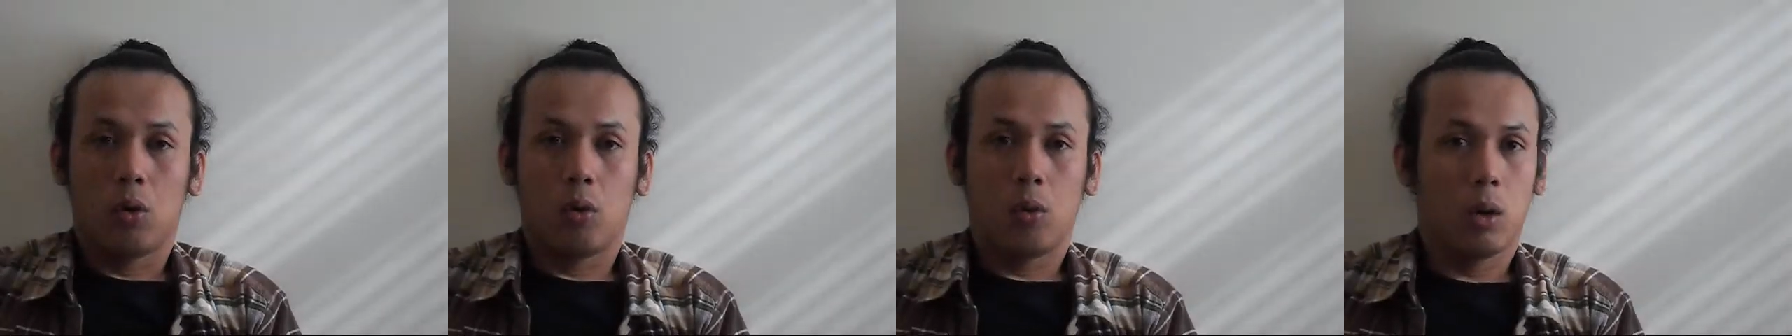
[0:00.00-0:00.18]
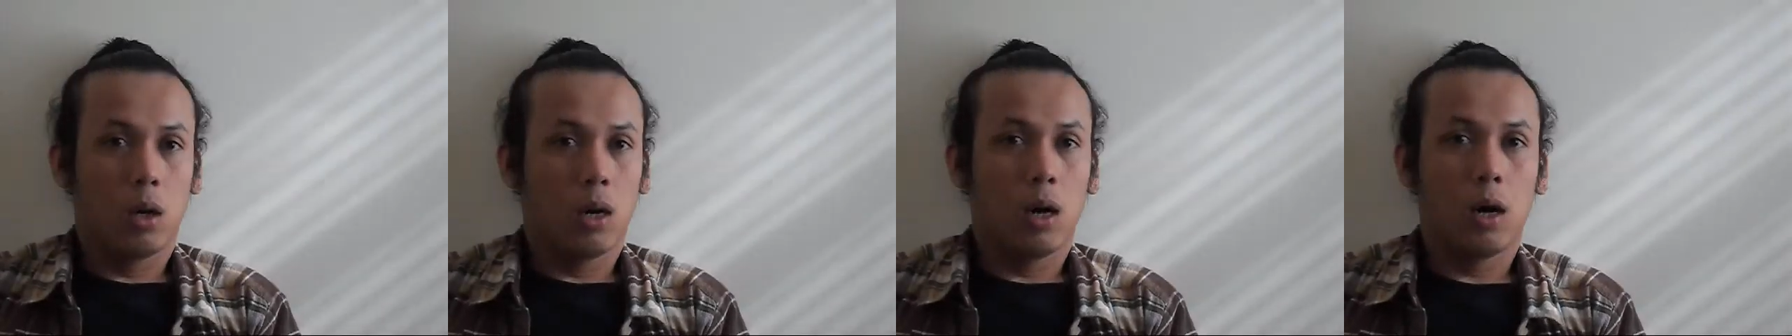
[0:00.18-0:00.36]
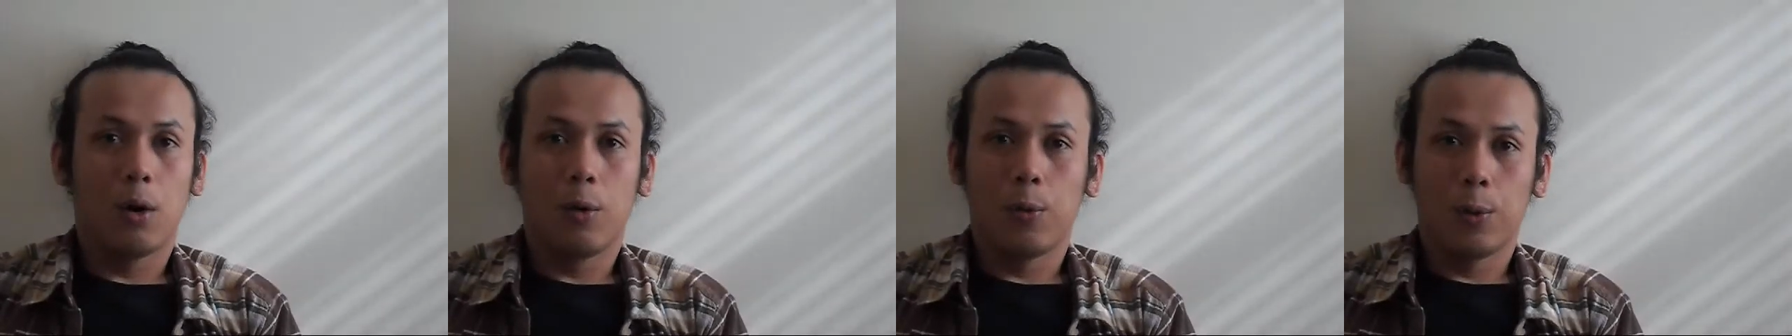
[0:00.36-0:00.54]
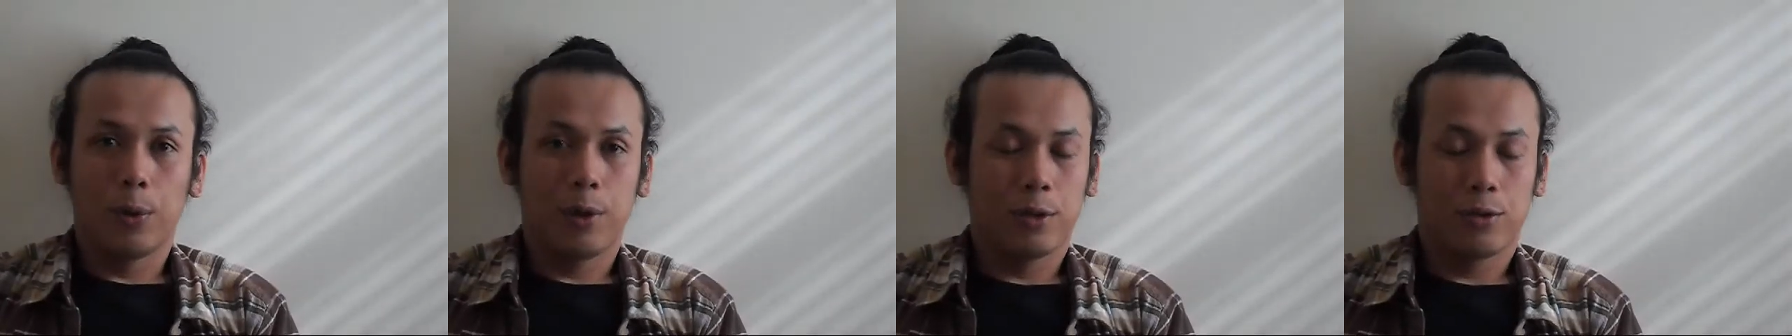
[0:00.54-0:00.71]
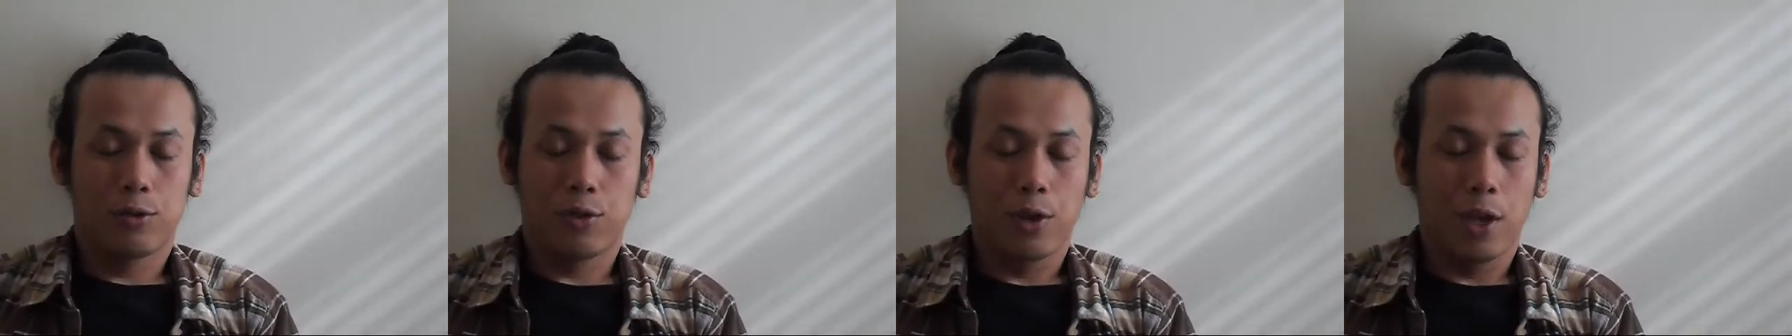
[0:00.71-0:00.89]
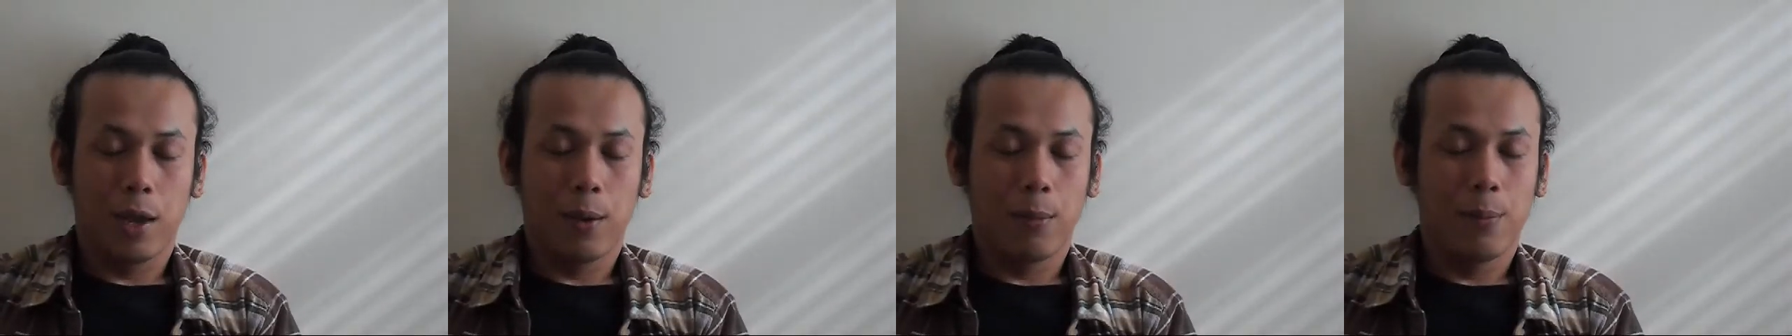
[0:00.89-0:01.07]
Wow,
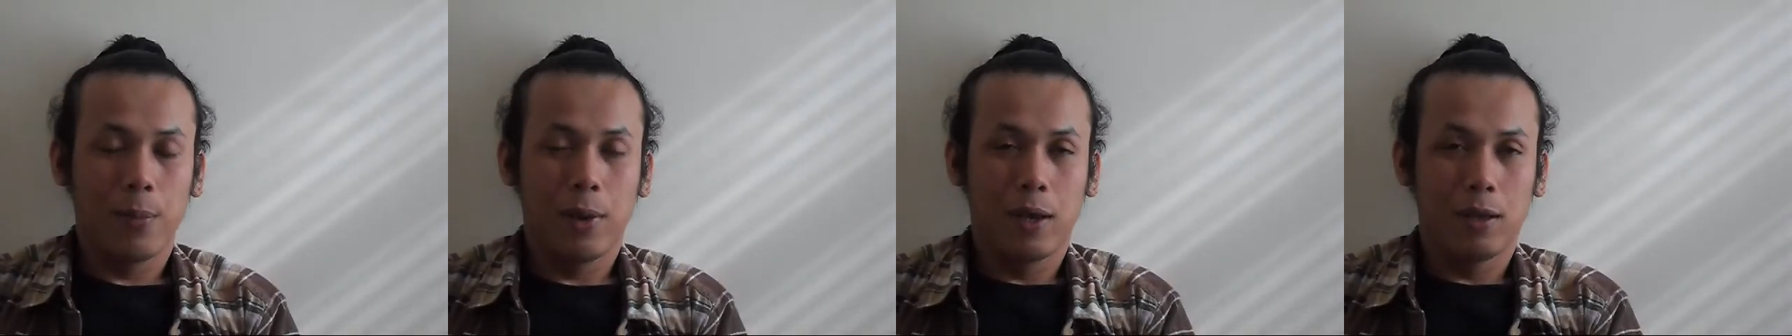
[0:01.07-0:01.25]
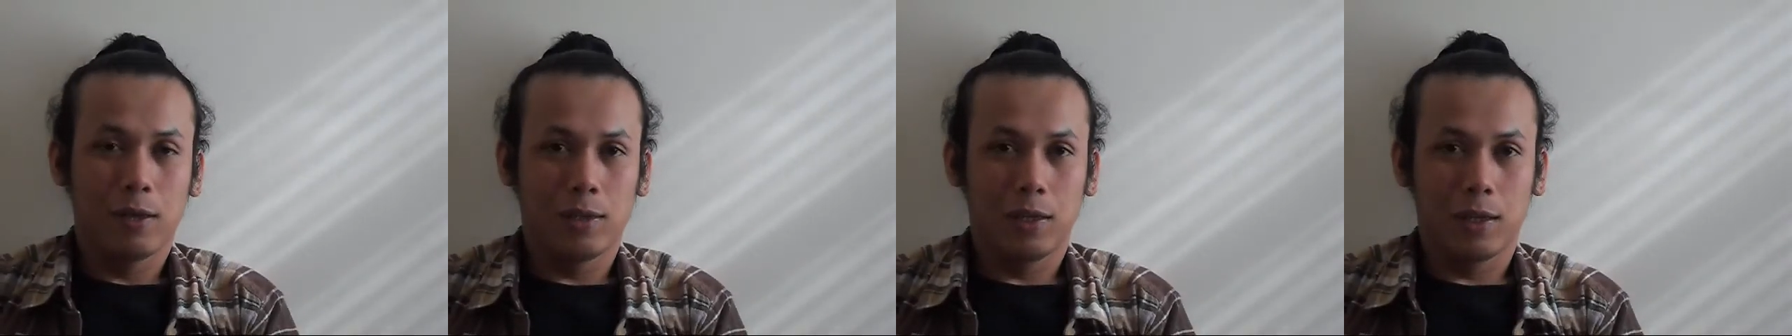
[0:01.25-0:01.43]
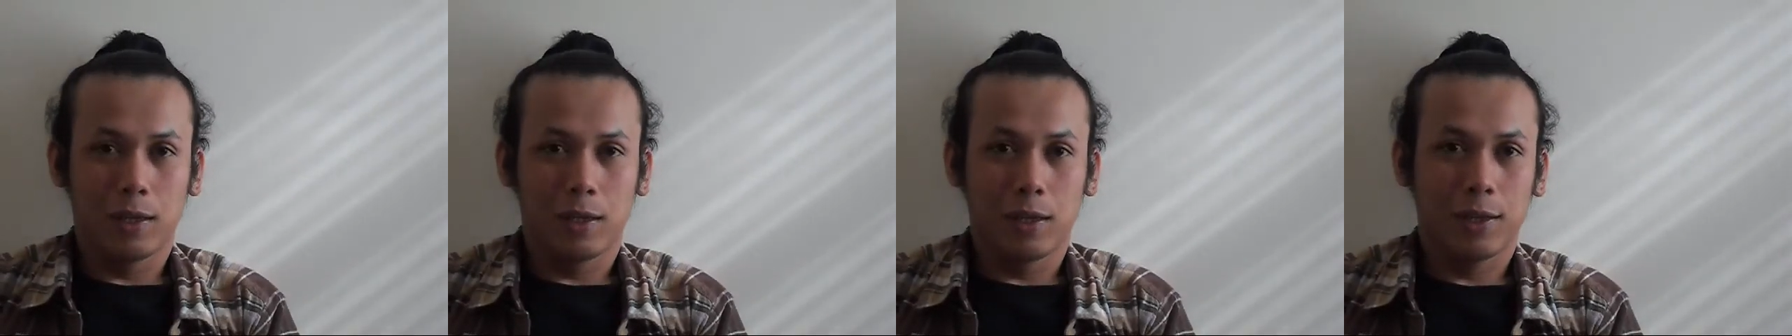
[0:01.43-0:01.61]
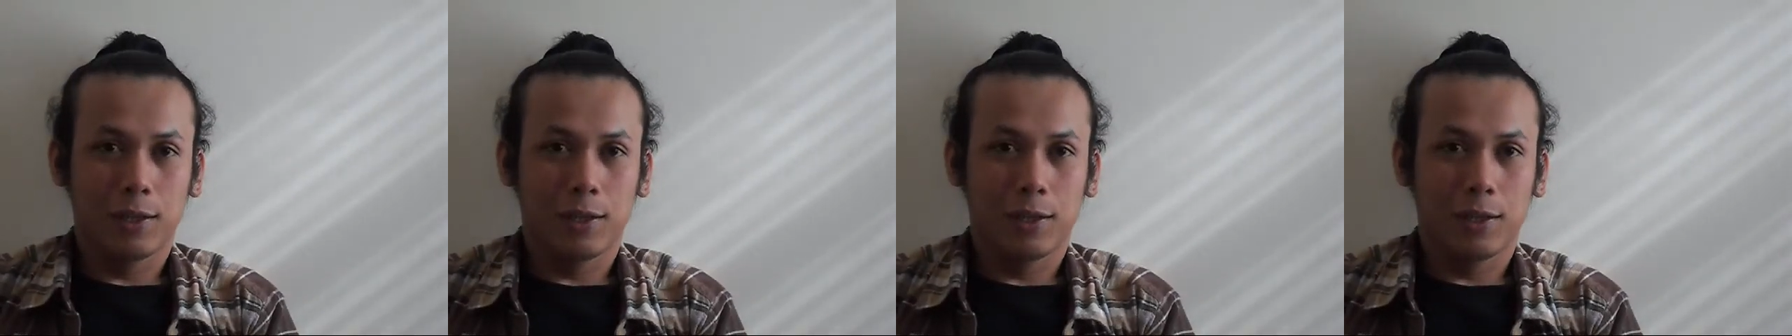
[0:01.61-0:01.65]
it's amazing.